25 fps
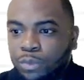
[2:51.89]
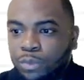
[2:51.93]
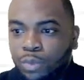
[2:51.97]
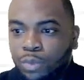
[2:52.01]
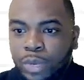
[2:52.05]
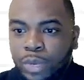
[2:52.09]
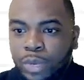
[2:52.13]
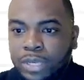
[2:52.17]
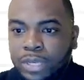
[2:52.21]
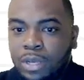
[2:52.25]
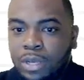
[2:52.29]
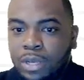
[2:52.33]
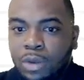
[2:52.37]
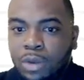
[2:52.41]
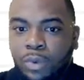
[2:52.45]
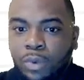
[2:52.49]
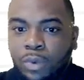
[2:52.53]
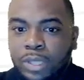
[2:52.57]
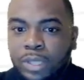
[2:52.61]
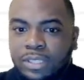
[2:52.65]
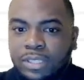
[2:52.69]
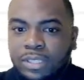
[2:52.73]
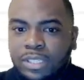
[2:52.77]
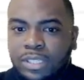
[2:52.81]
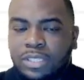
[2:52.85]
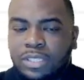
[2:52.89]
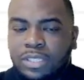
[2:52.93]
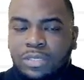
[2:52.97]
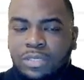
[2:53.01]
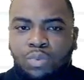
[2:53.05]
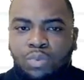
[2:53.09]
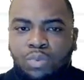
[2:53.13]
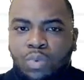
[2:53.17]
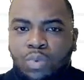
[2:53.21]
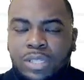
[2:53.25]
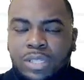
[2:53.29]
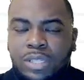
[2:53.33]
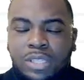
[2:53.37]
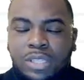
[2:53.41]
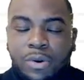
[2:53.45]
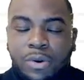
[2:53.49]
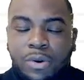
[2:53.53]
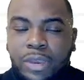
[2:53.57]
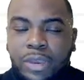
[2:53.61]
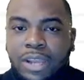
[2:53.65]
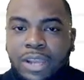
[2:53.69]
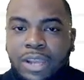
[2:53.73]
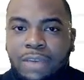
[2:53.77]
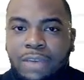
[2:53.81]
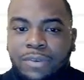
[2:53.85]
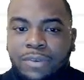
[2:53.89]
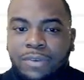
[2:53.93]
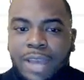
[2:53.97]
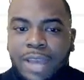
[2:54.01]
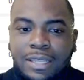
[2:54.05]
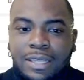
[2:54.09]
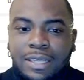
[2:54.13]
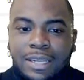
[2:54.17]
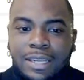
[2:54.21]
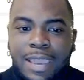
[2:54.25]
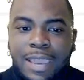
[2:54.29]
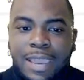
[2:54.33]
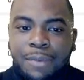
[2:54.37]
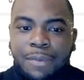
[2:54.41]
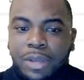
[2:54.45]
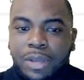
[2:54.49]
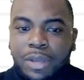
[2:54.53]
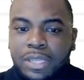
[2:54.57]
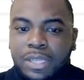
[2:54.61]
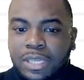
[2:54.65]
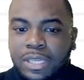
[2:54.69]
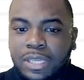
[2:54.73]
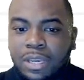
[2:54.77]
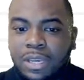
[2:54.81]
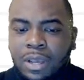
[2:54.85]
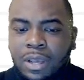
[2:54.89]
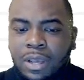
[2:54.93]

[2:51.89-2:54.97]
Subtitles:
window with this one token. I forgot the name was it,